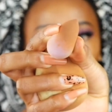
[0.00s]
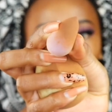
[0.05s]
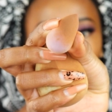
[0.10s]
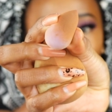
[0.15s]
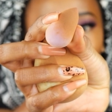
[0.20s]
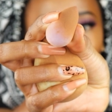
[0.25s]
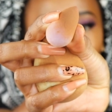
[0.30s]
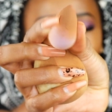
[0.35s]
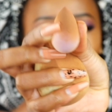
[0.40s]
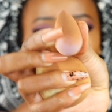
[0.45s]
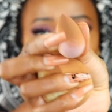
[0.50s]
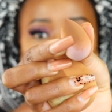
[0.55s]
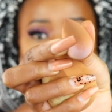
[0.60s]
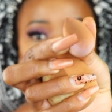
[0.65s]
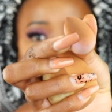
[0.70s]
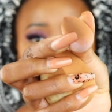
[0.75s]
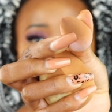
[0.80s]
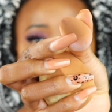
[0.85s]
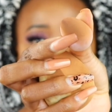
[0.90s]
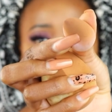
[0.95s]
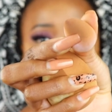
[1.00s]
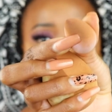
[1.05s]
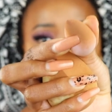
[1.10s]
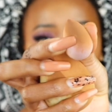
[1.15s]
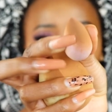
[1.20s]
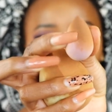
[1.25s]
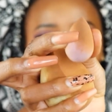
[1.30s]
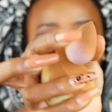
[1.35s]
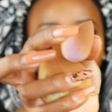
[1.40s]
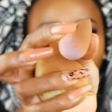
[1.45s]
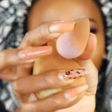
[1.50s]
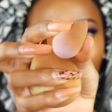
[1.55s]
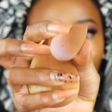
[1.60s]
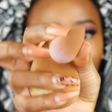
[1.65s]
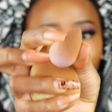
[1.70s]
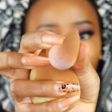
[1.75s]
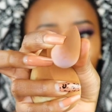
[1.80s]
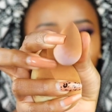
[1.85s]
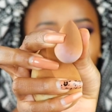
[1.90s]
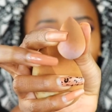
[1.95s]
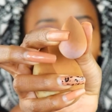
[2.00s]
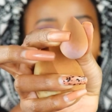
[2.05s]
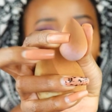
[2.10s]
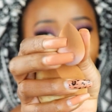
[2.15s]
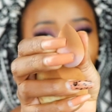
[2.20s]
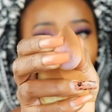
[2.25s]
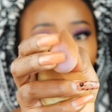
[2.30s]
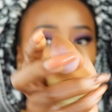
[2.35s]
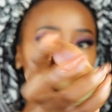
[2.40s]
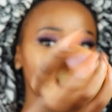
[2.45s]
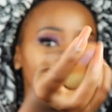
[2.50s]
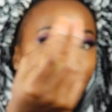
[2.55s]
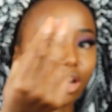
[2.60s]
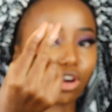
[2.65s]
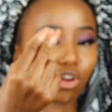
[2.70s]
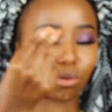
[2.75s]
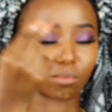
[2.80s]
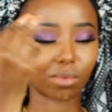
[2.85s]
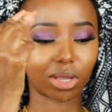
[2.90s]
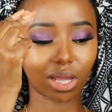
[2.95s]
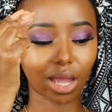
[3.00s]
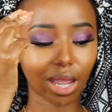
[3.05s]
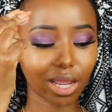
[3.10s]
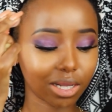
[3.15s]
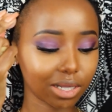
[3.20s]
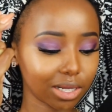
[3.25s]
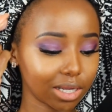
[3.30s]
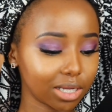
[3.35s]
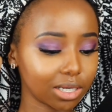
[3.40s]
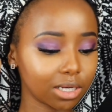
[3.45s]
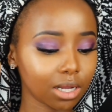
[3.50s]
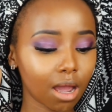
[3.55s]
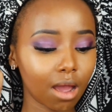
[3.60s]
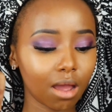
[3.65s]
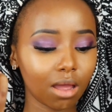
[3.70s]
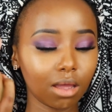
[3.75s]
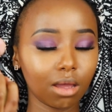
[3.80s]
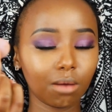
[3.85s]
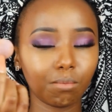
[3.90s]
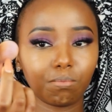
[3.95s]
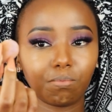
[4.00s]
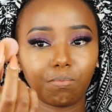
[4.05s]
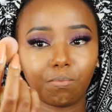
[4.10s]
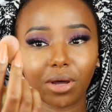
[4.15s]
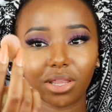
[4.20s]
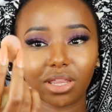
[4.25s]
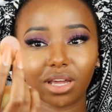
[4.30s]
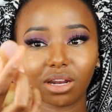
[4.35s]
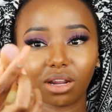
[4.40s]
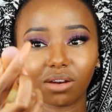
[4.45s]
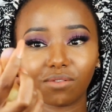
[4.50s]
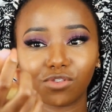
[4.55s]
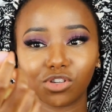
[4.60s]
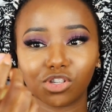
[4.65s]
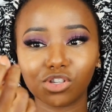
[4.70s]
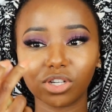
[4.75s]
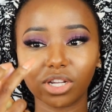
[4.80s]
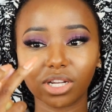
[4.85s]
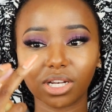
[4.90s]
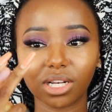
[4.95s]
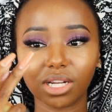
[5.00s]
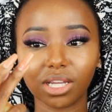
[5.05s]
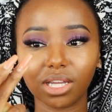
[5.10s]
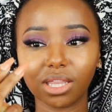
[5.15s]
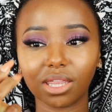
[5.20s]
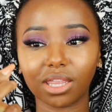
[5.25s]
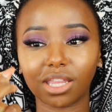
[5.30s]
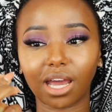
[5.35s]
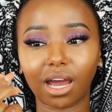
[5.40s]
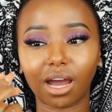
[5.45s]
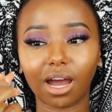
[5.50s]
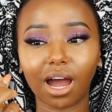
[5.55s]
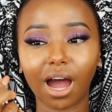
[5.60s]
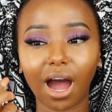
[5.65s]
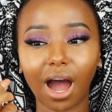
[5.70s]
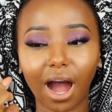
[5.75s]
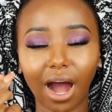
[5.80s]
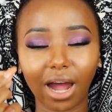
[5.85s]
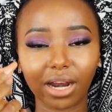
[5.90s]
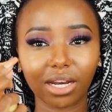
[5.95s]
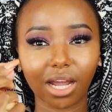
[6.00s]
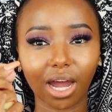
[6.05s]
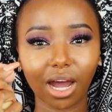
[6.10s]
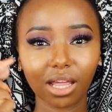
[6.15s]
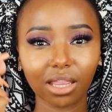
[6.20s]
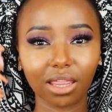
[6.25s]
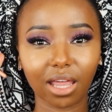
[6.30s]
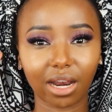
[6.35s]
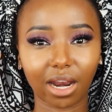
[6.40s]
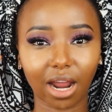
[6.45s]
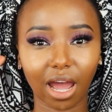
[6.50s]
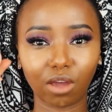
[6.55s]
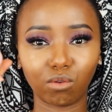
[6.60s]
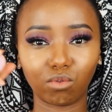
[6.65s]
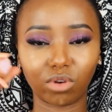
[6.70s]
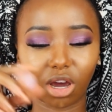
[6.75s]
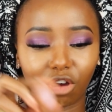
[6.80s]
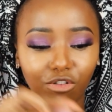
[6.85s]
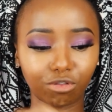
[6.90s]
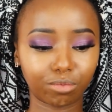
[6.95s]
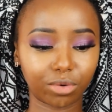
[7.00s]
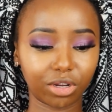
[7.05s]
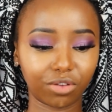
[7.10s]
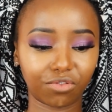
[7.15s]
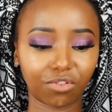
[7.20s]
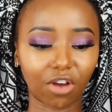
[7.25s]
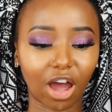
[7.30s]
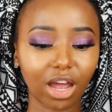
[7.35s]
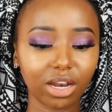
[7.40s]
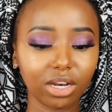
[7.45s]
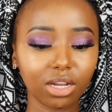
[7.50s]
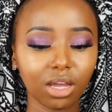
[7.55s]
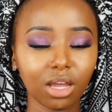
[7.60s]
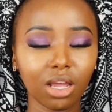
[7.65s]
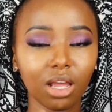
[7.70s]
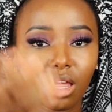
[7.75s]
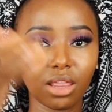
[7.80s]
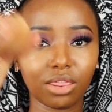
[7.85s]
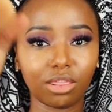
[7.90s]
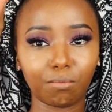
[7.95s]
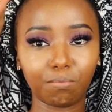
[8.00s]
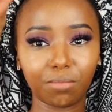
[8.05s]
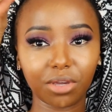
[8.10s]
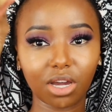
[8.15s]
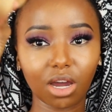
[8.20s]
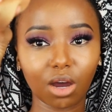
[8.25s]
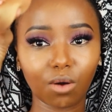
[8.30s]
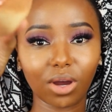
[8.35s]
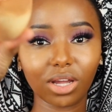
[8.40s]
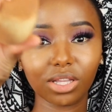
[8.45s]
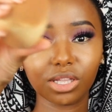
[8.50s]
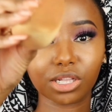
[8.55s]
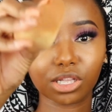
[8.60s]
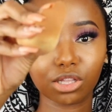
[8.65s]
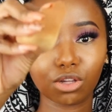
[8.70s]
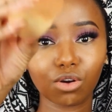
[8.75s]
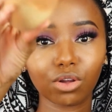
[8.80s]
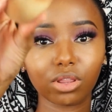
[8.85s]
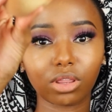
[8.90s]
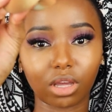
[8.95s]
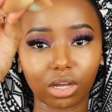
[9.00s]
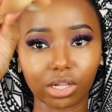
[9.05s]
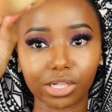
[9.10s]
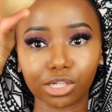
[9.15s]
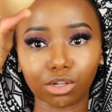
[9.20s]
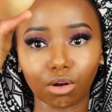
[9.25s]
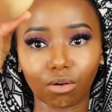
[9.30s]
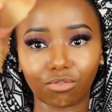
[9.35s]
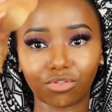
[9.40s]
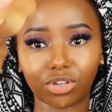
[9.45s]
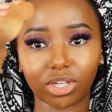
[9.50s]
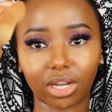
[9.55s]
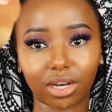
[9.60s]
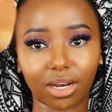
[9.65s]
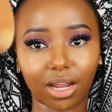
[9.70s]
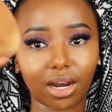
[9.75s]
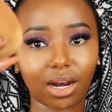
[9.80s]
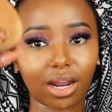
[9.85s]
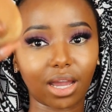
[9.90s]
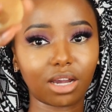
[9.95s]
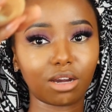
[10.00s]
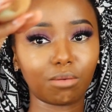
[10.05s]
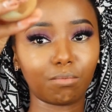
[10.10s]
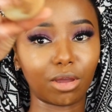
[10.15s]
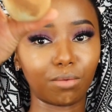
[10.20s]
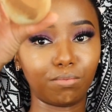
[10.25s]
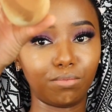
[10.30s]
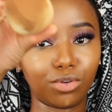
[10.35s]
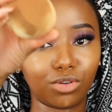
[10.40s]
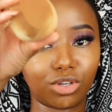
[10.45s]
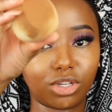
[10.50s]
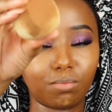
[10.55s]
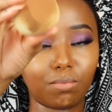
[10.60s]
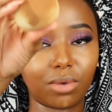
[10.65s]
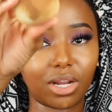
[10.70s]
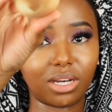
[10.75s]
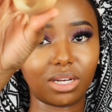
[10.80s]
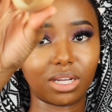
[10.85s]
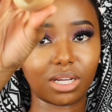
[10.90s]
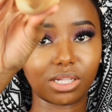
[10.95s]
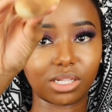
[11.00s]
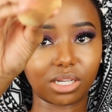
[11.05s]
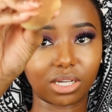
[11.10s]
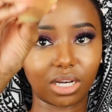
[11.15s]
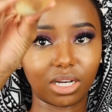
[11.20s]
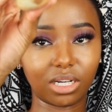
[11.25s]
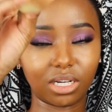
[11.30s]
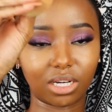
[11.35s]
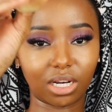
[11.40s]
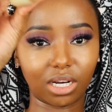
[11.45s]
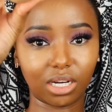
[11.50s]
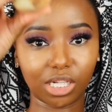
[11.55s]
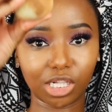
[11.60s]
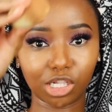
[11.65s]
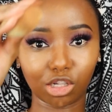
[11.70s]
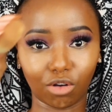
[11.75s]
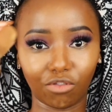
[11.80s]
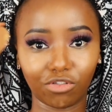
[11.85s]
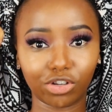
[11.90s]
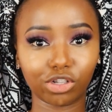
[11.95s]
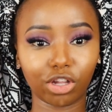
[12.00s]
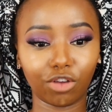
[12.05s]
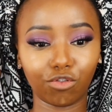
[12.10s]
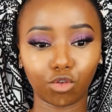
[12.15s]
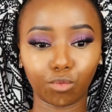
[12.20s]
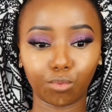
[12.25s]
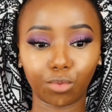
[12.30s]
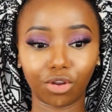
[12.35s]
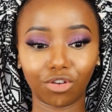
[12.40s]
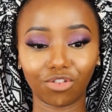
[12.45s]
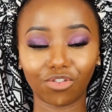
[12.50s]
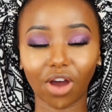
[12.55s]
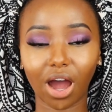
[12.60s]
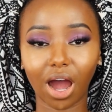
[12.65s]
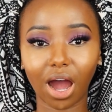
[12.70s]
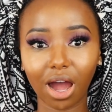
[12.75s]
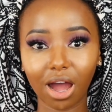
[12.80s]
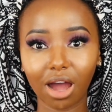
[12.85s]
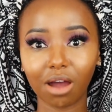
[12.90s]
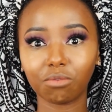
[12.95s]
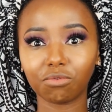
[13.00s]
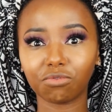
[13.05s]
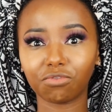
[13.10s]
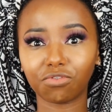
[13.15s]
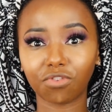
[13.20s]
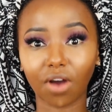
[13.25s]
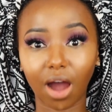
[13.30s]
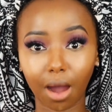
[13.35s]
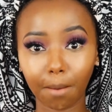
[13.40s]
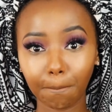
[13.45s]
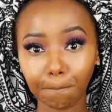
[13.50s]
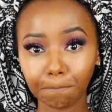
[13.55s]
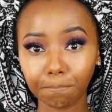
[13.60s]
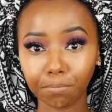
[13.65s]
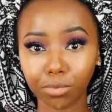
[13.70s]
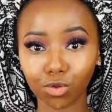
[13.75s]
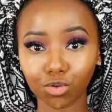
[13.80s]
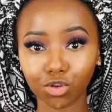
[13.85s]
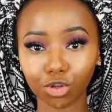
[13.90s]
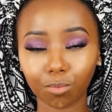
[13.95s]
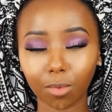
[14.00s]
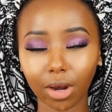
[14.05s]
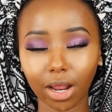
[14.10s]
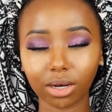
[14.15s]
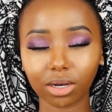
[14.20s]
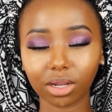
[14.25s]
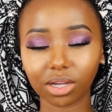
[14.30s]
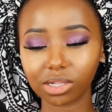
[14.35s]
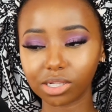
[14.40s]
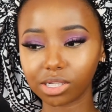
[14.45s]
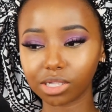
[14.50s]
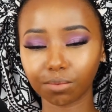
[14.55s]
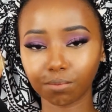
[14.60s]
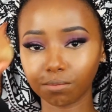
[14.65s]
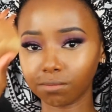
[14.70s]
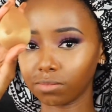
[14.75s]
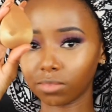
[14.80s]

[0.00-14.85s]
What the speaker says: ones like this to blend underneath my eye and on my eyelid, but then unfortunately they're harder than I would have preferred. The bigger ones though, they're soft, and I like my beauty blenders really soft. So if you prefer firm beauty blenders,